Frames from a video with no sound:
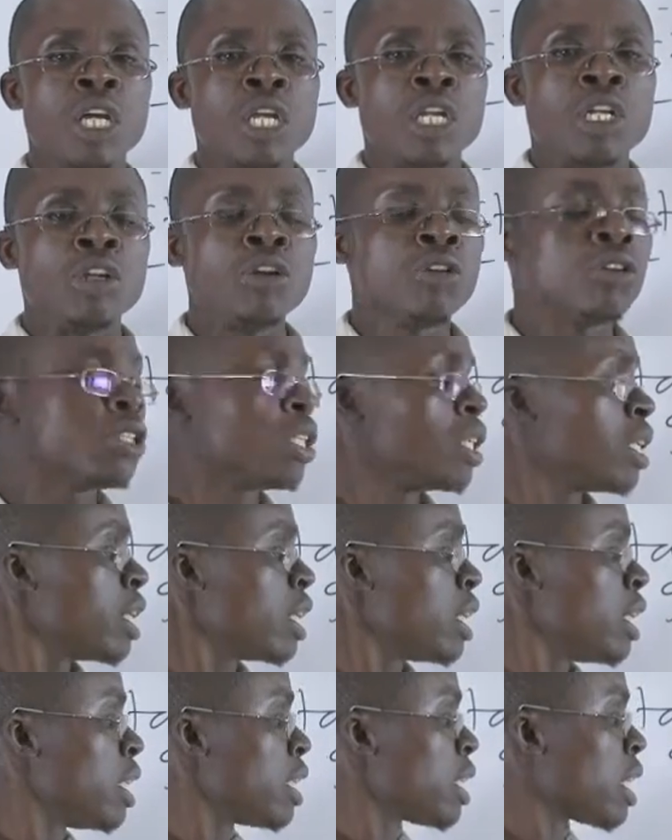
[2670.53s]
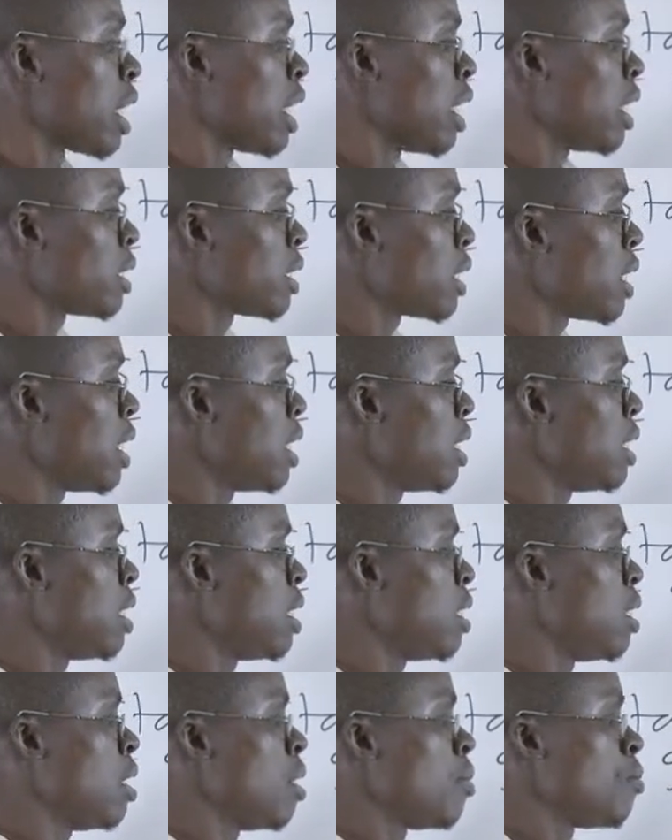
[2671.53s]
do you think it has
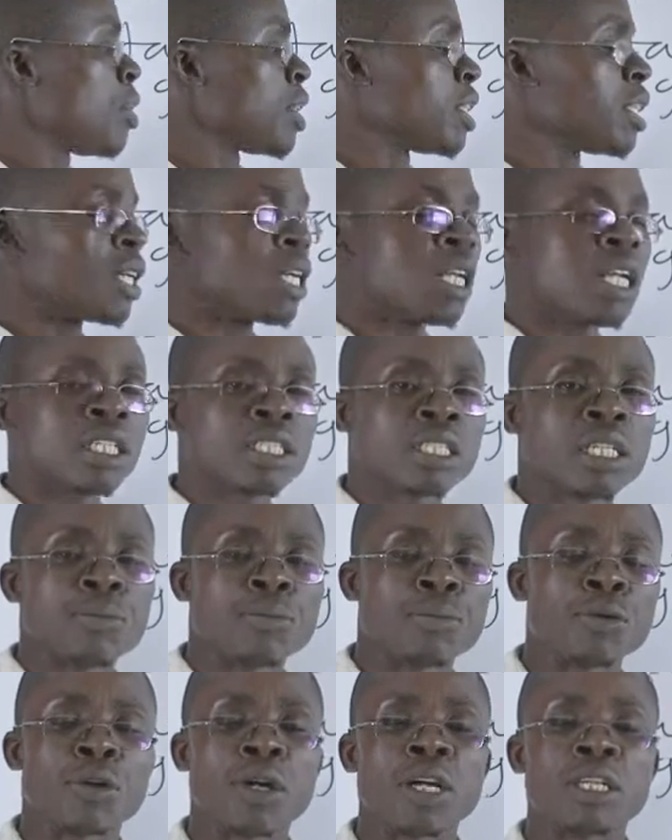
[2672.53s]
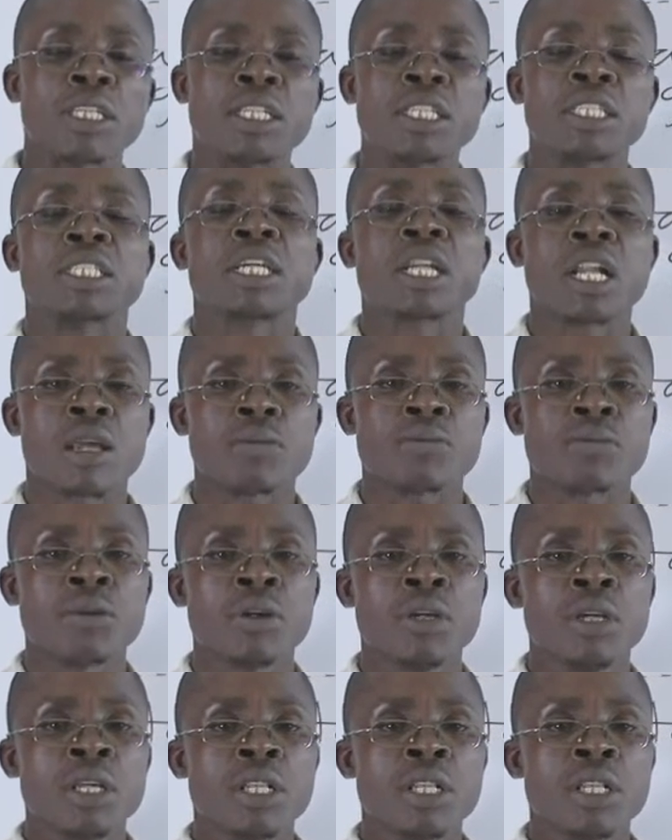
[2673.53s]
any particular shape you can describe